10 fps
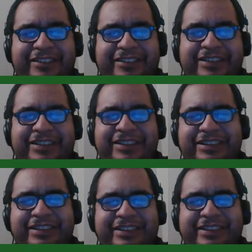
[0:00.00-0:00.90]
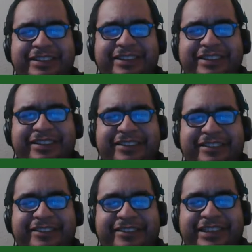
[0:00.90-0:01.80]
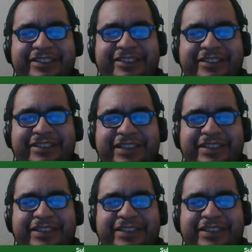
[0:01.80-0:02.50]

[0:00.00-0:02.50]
this food's about to go bad. We need to come and pick it up."